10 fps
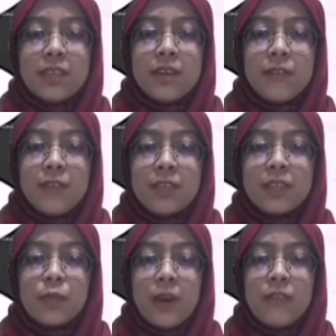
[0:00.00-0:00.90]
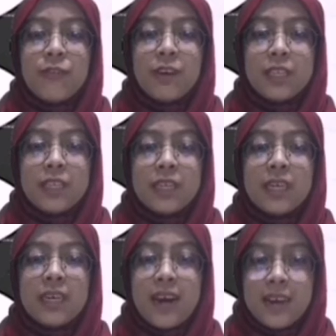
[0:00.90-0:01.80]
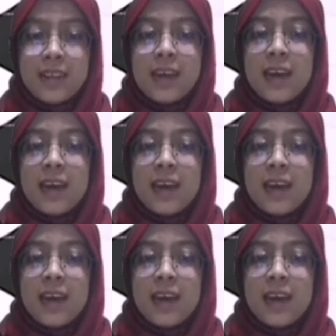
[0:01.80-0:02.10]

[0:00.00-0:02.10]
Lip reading: surface when freshly cut.